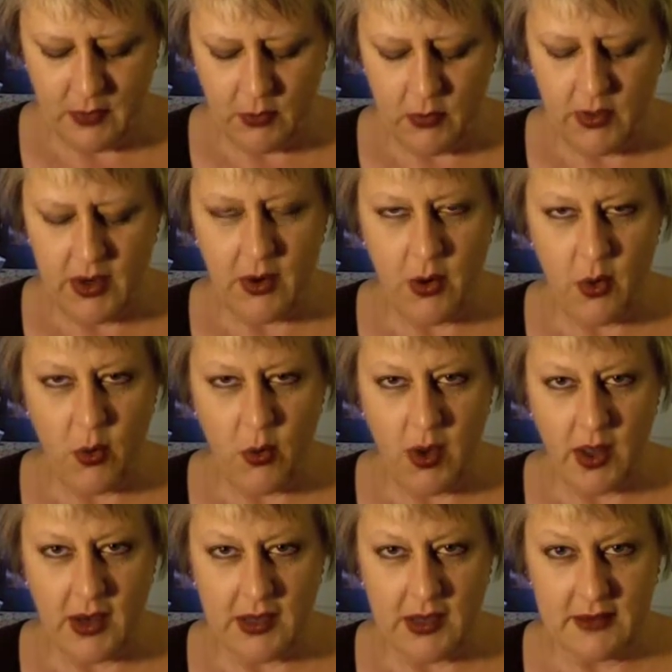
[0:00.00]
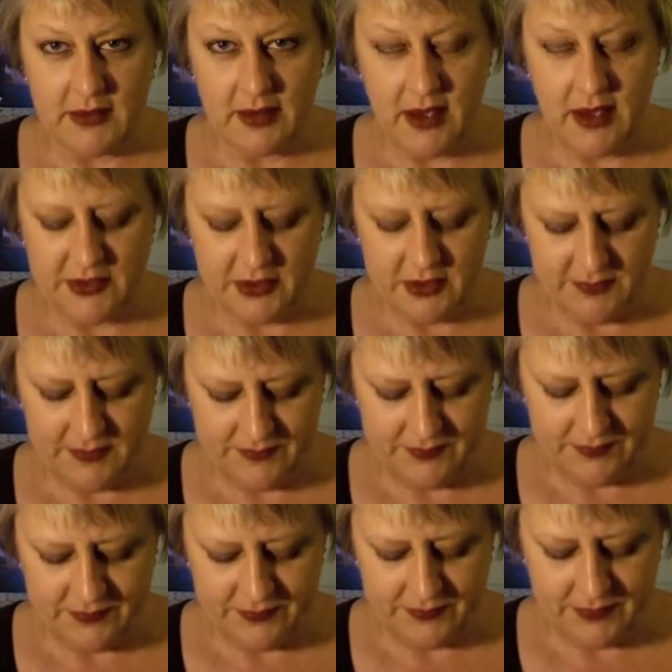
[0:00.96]
We don't know what he's after.
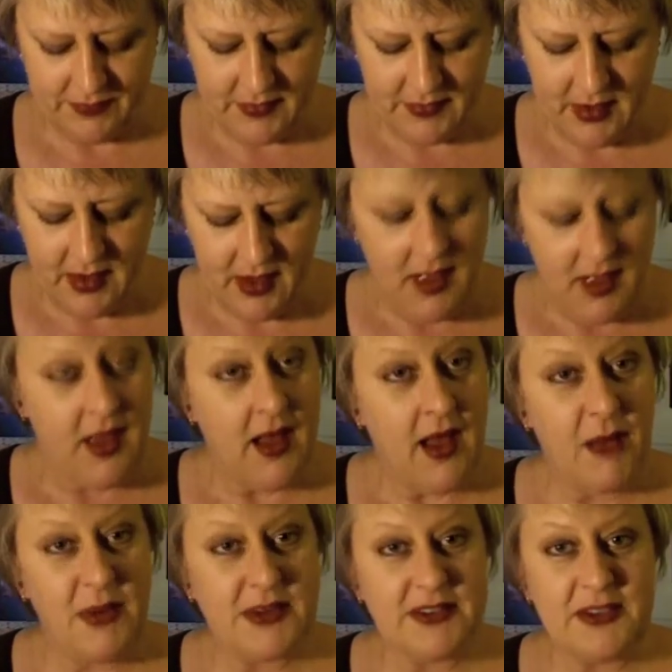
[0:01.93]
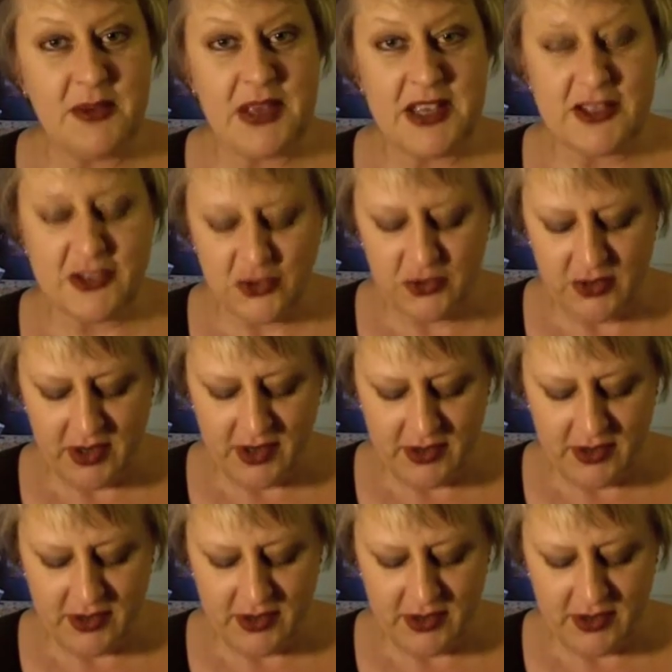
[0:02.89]
How about some history